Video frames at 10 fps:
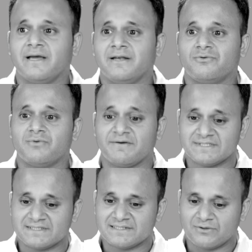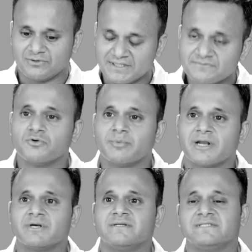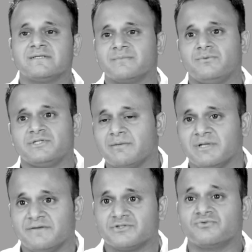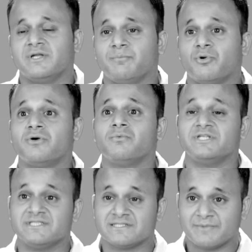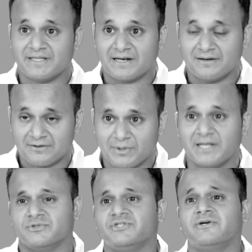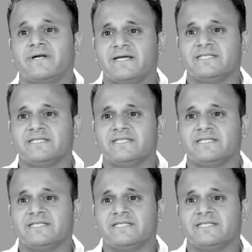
And to have success on these four parameters is something which I believe is truly important, which is something that I learned while I was here at